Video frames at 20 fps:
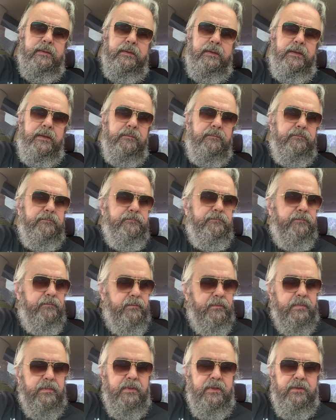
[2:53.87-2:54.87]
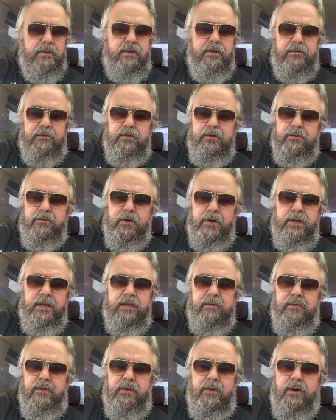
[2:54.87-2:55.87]
um, you, have got to
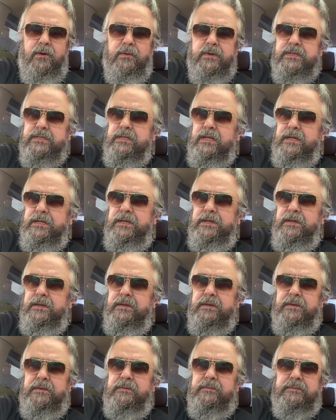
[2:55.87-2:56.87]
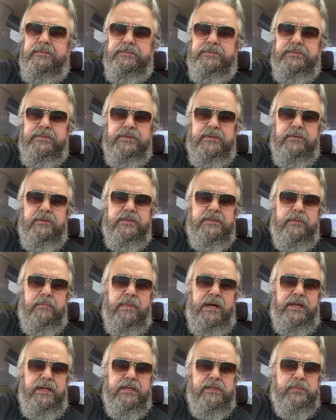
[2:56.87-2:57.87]
give it a go. It's like a, it's a
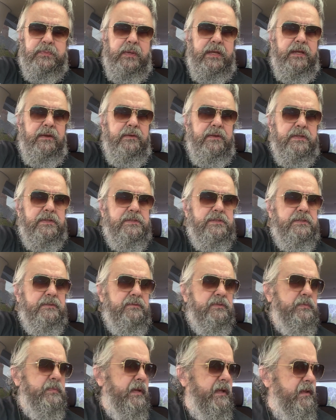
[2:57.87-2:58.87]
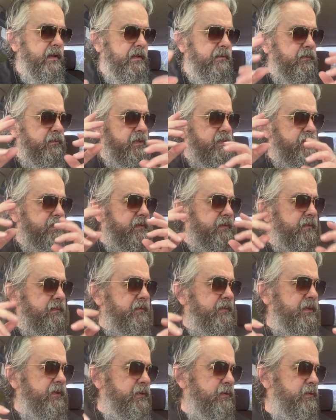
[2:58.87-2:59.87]
mad experience. It's, you